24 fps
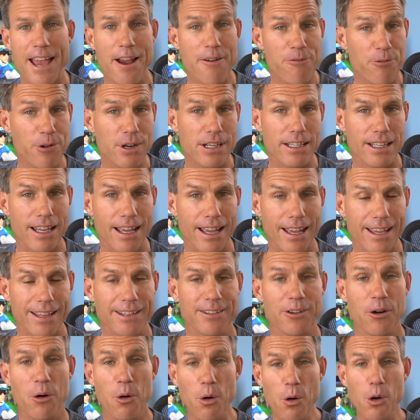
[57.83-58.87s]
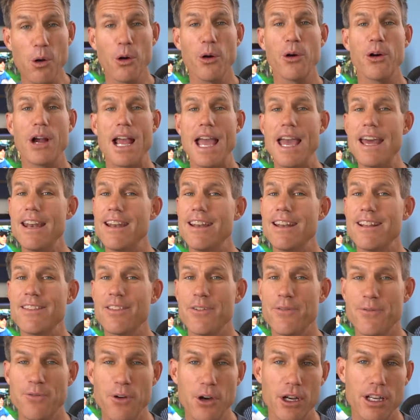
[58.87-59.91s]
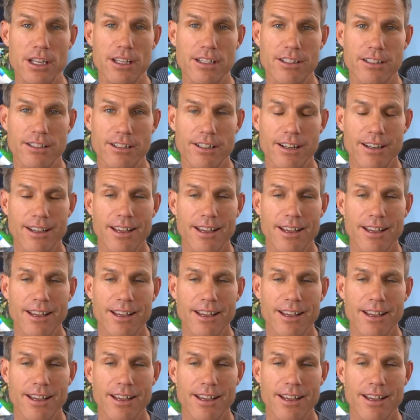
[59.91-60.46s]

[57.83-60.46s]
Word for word: every day, or editing the footage?